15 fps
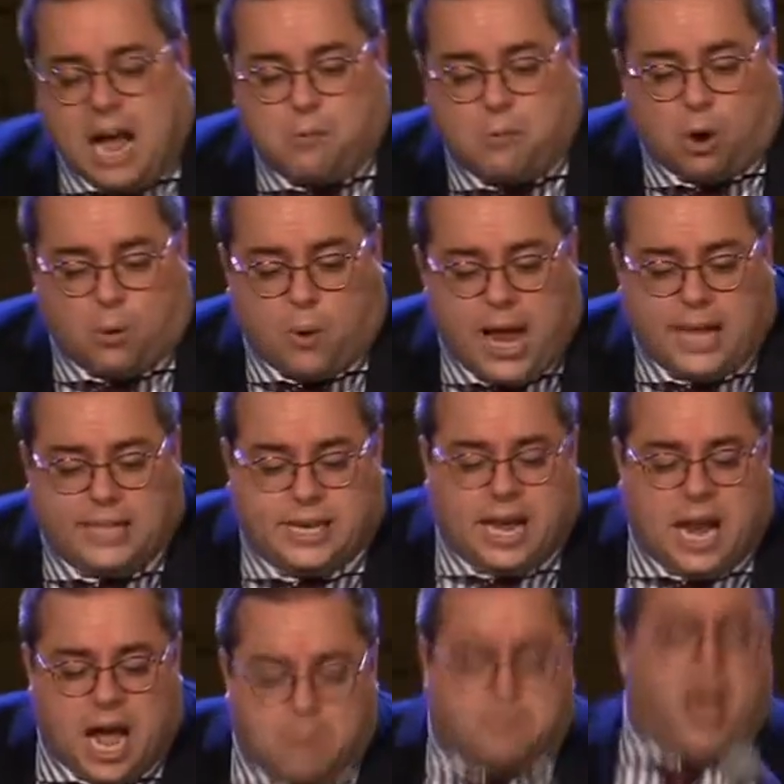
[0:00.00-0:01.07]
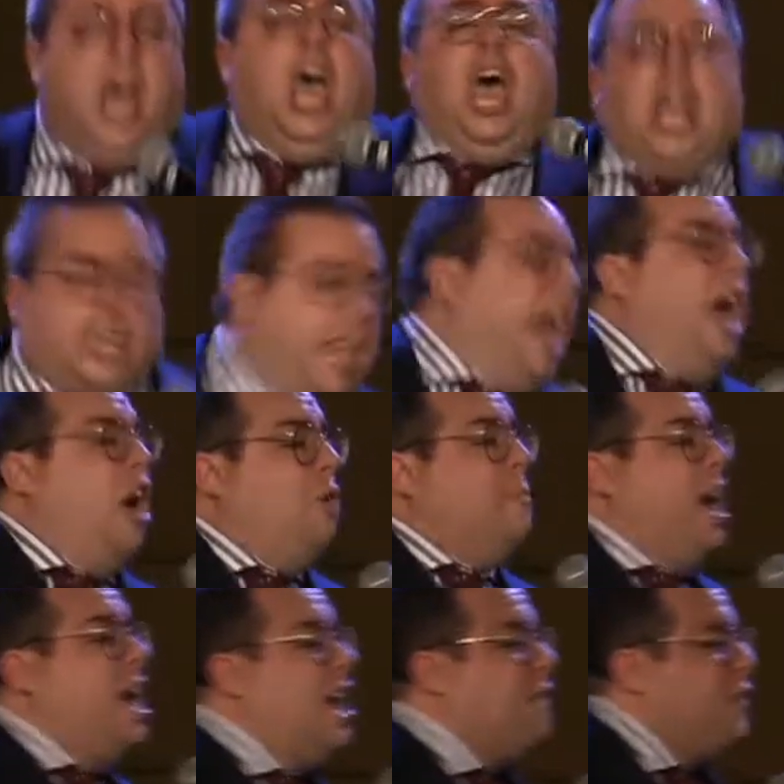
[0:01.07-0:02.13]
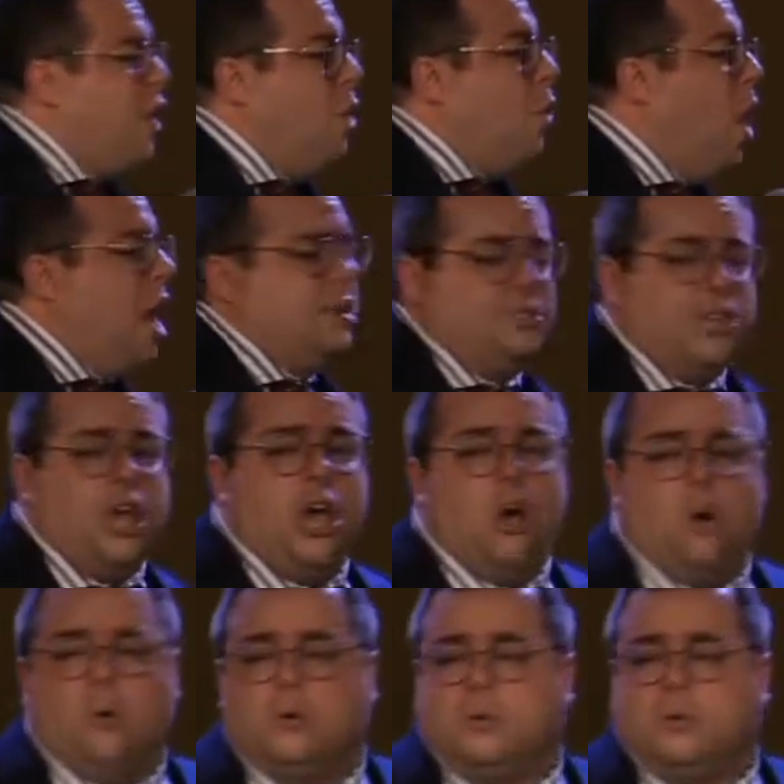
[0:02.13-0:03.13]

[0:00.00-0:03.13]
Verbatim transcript: will raise it up. Kill me if you want to.